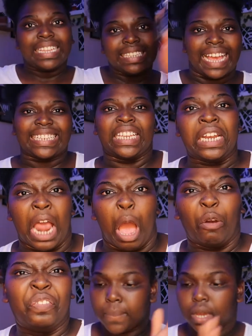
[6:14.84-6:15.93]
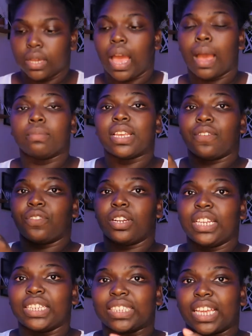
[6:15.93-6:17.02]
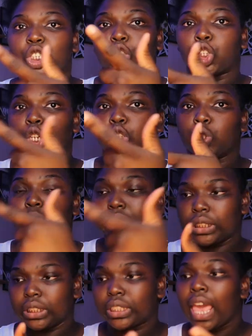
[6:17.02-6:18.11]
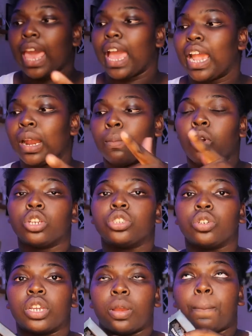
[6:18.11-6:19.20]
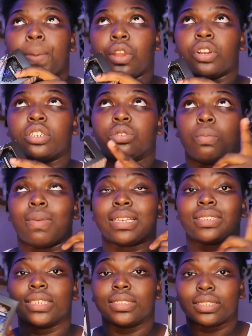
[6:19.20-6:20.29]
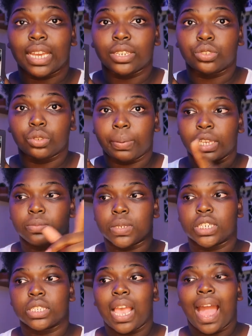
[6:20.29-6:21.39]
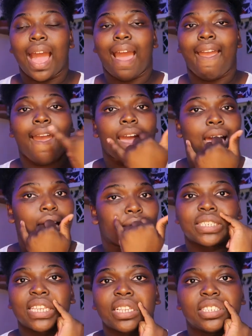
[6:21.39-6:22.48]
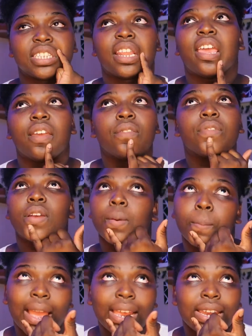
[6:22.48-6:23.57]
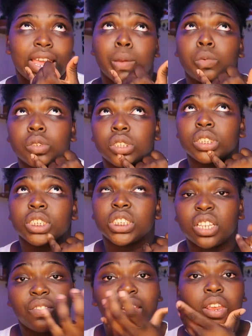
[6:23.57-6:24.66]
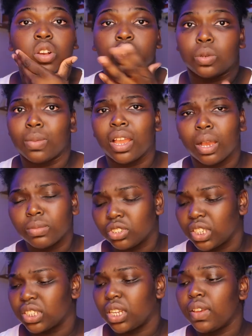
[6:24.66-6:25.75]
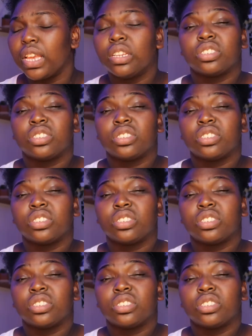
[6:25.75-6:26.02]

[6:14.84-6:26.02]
That's enough. But I'm definitely excited to start using this. And I'm also gonna pair this with my Sensodyne toothpaste because I have sensitive, my enamels are sensitive, and also my gums are sensitive.